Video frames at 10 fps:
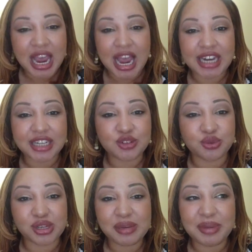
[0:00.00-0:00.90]
and it's
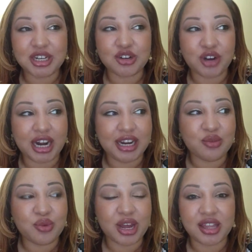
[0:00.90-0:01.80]
really been
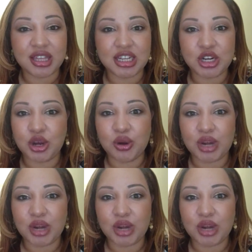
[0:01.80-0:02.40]
great with, you know,